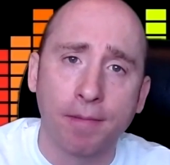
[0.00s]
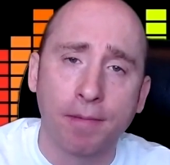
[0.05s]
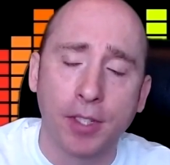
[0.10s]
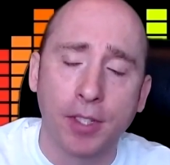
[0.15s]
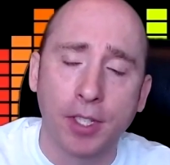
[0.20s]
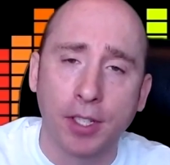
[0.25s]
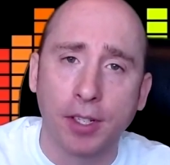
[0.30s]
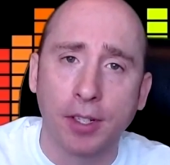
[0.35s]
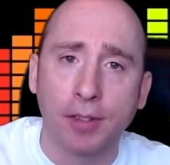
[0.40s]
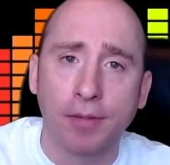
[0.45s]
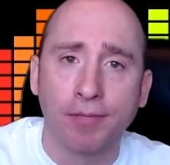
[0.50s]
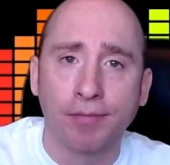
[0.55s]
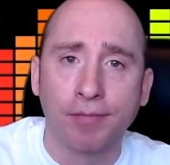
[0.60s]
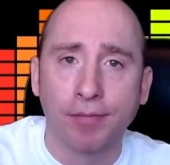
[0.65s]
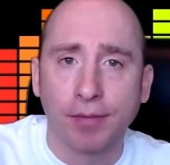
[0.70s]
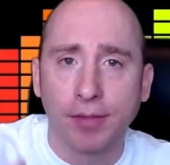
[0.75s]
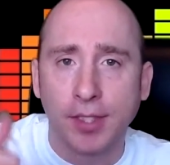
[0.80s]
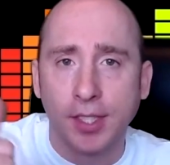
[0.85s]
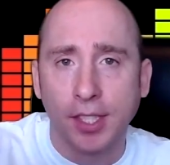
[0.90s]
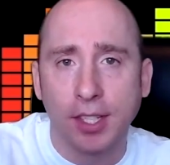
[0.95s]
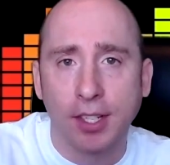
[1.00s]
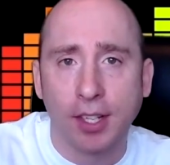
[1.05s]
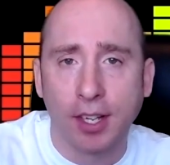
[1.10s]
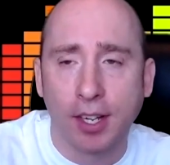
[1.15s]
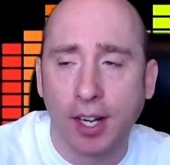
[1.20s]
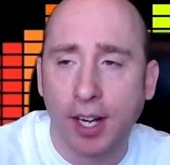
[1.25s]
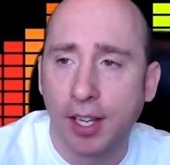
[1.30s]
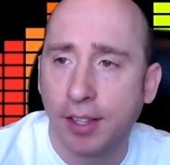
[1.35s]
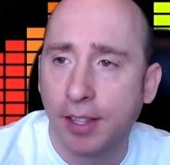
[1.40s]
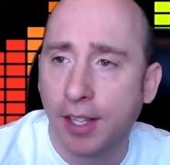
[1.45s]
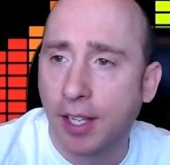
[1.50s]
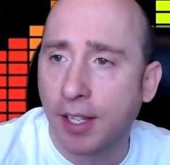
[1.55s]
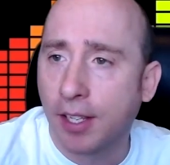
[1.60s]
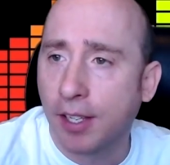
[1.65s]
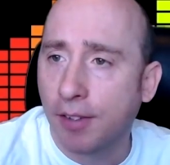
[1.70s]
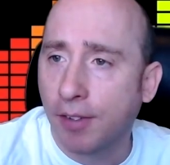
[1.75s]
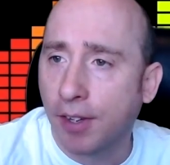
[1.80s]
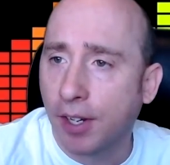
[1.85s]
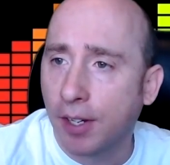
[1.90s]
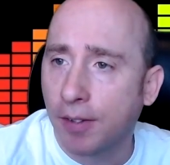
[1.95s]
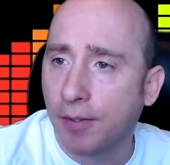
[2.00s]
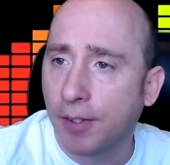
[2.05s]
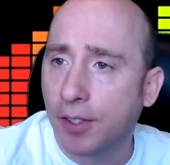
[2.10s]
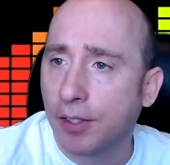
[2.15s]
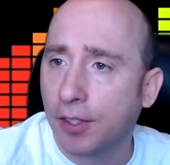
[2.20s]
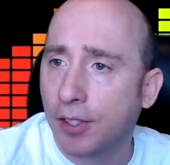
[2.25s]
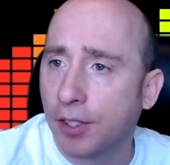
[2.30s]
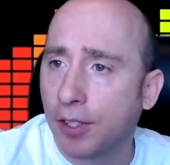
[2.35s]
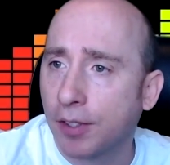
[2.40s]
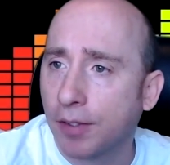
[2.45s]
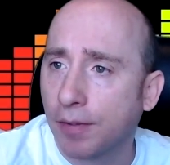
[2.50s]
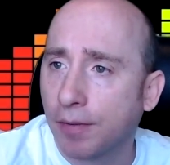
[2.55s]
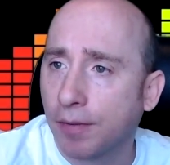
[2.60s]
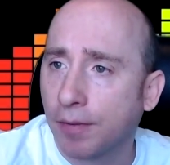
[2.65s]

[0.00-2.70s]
So, alright, thank you very much.